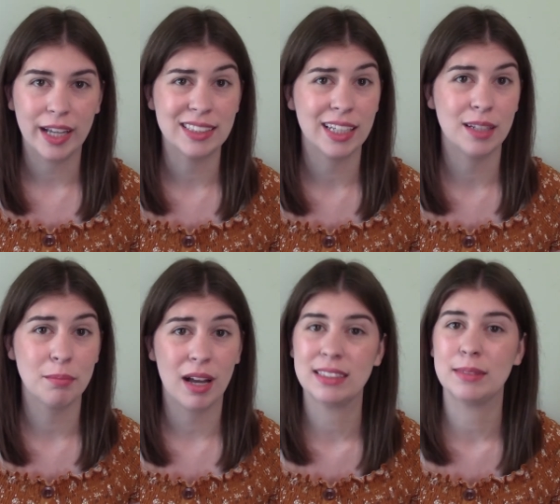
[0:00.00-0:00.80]
as I can
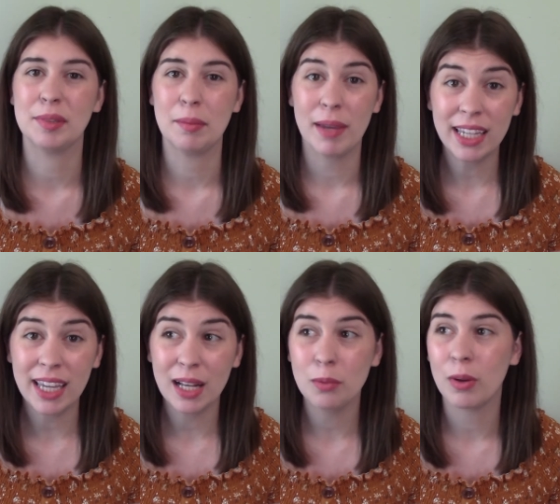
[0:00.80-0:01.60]
possibly make
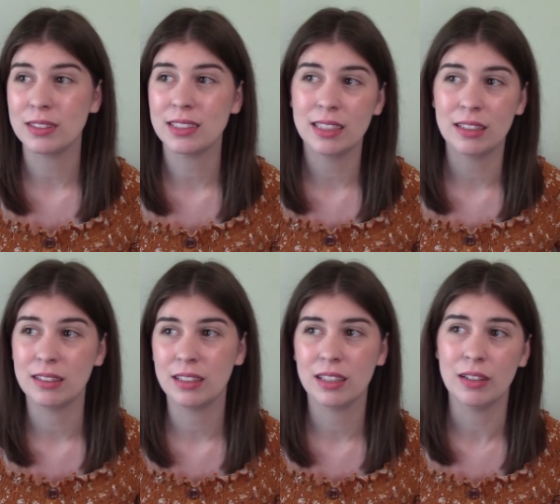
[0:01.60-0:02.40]
it, while
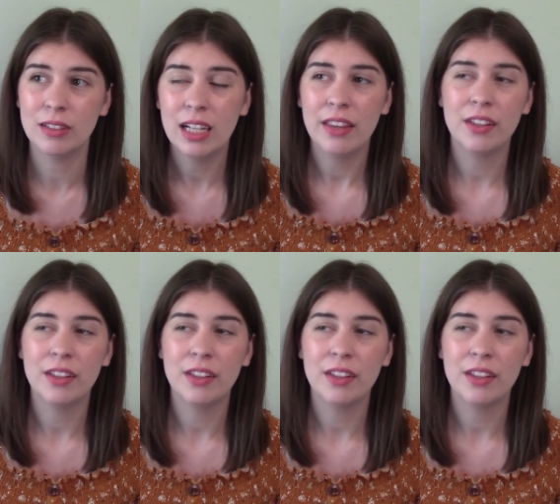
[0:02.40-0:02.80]
still, you know,